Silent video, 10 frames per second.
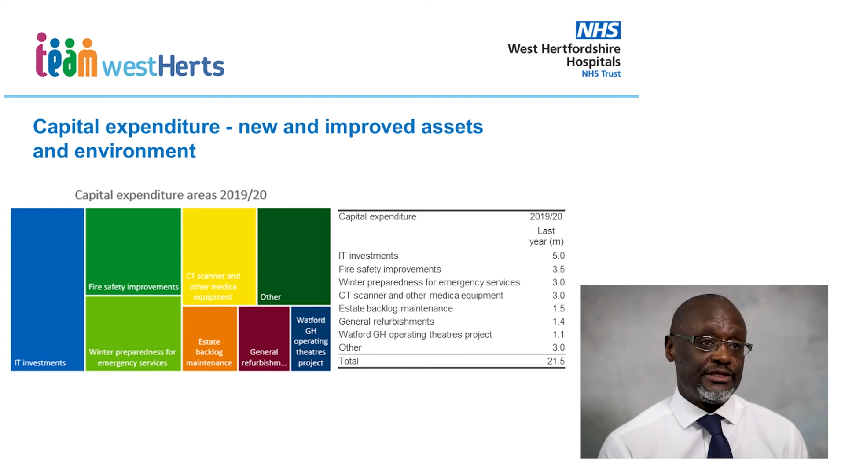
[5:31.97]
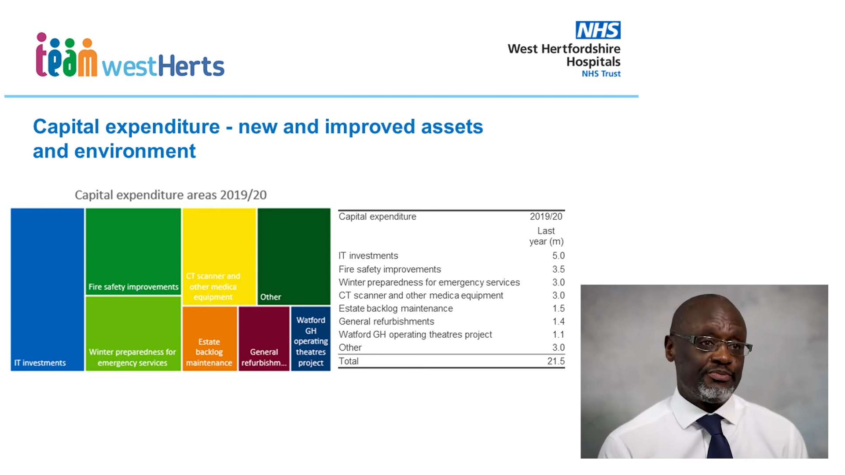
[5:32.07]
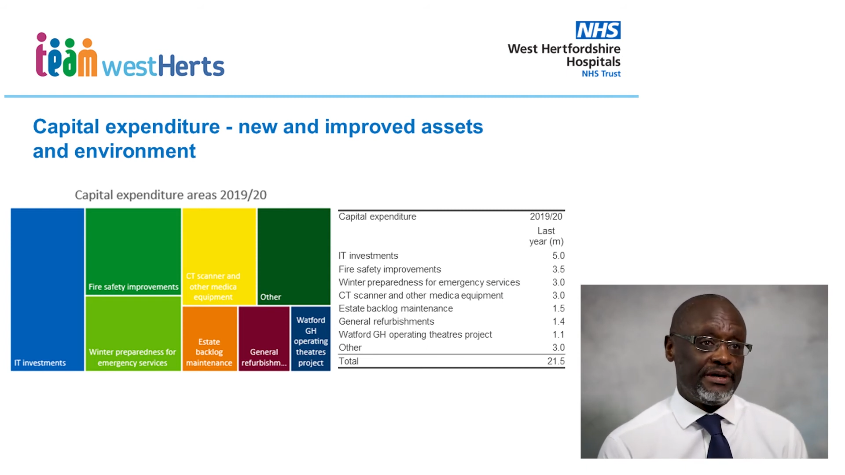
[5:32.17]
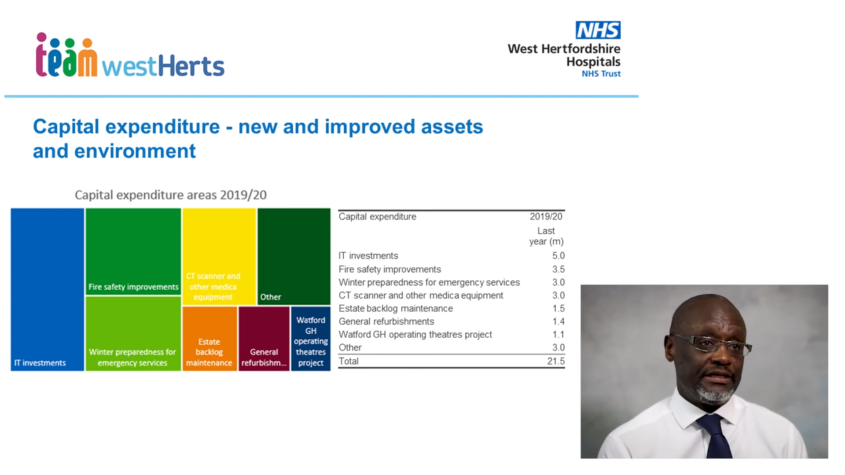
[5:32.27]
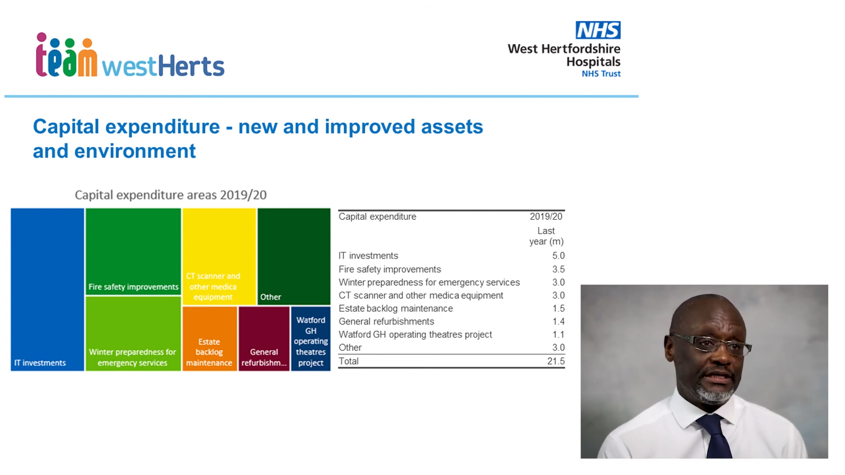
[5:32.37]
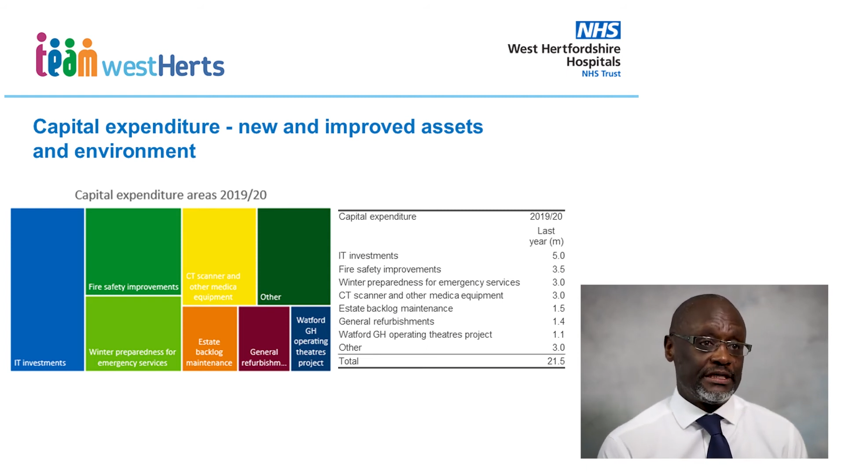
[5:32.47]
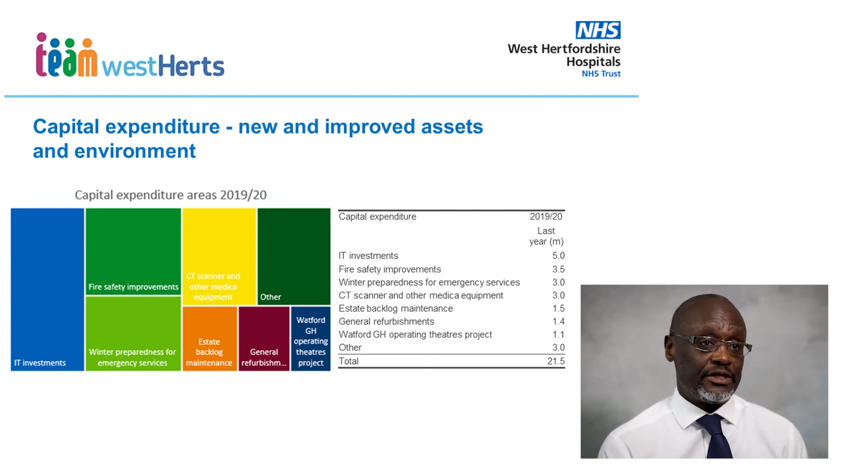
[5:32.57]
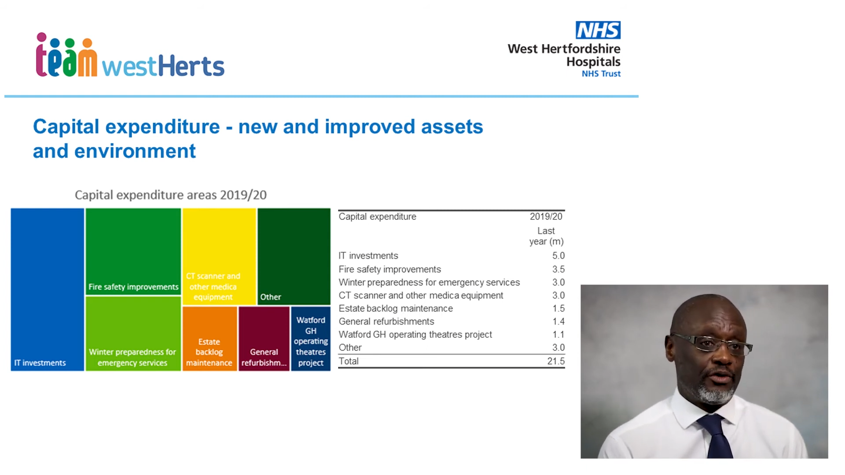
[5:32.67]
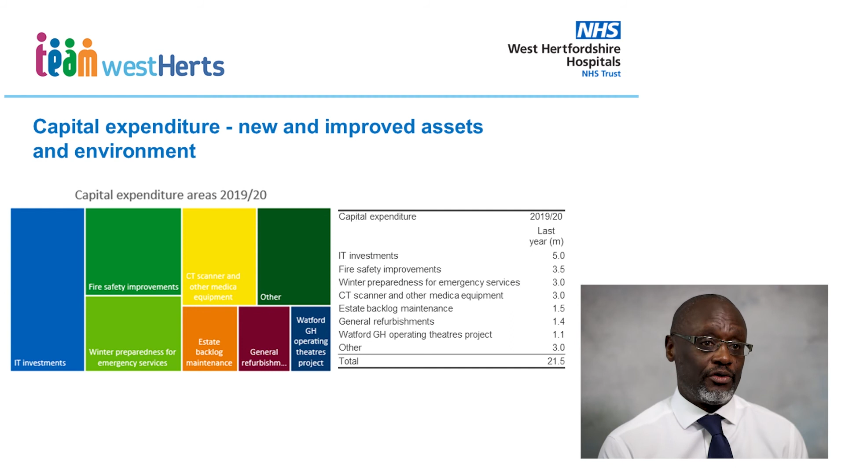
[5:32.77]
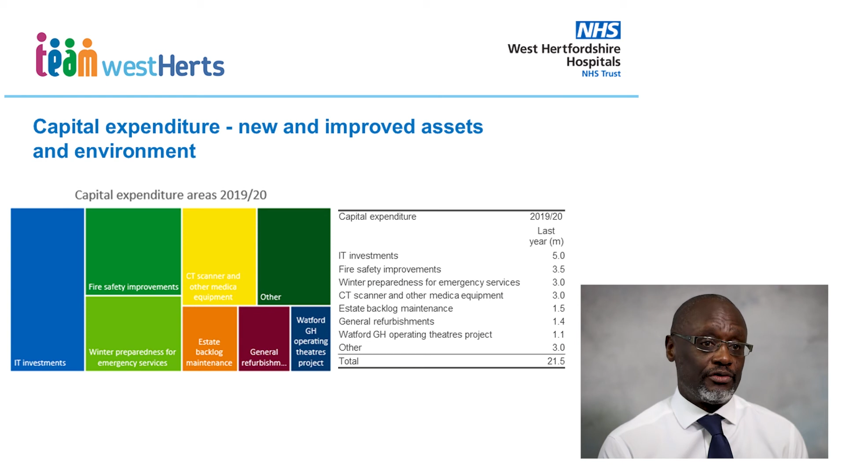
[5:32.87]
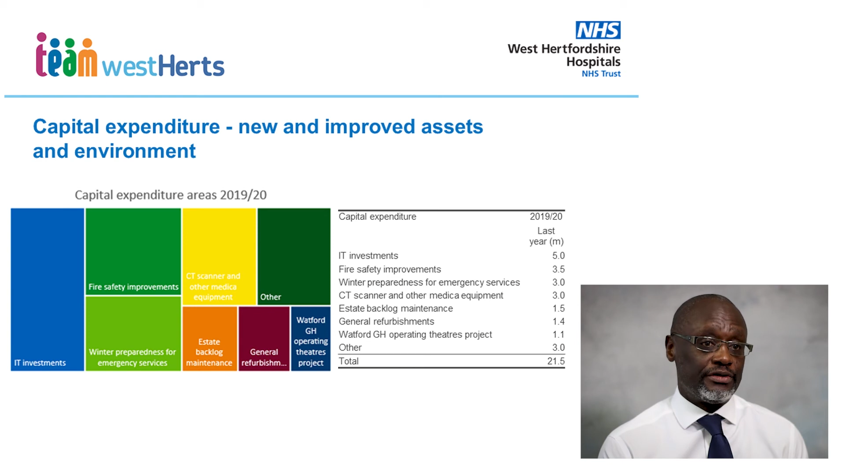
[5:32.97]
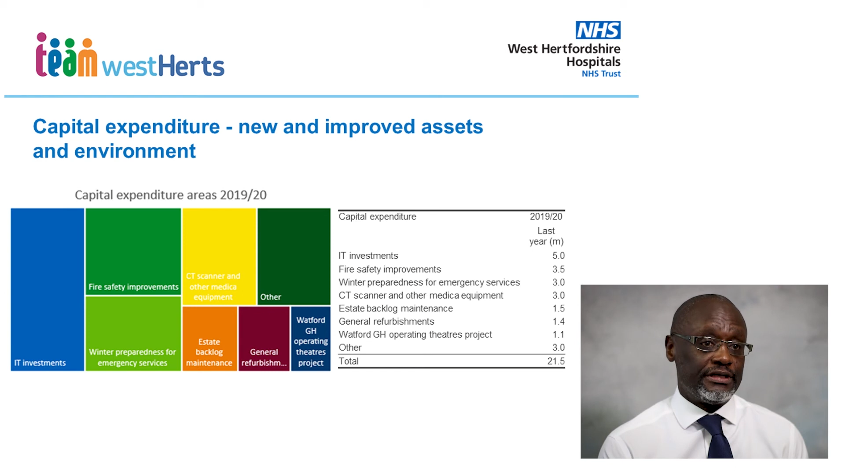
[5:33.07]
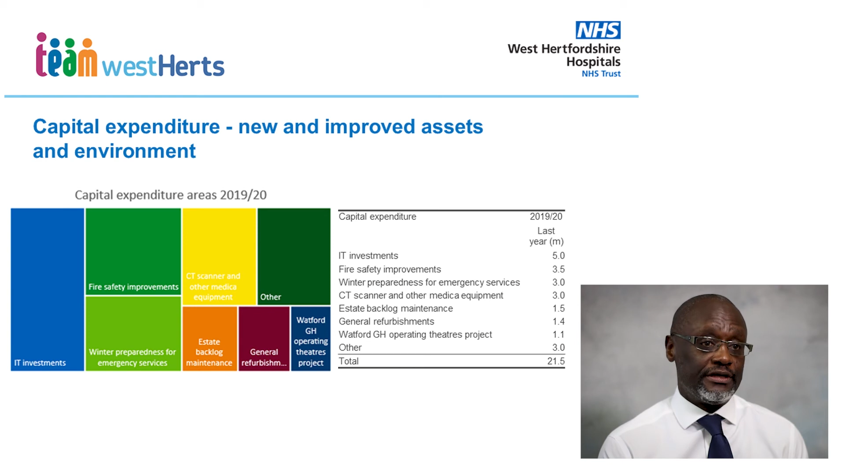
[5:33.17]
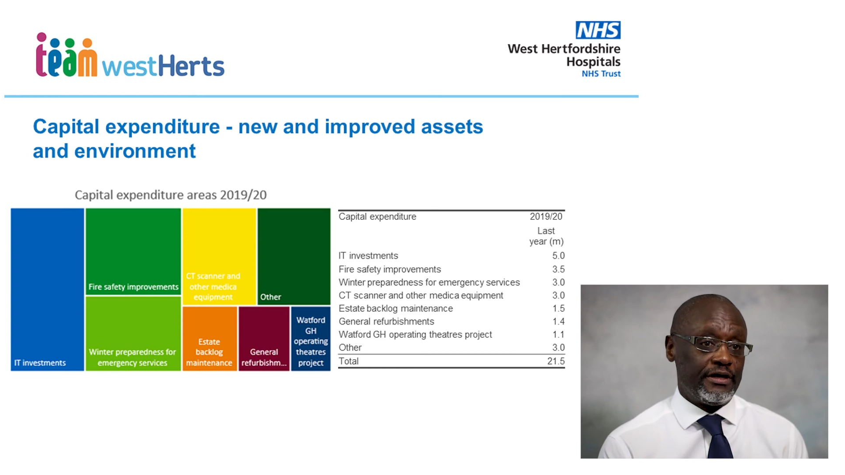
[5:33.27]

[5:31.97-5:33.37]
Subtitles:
spending on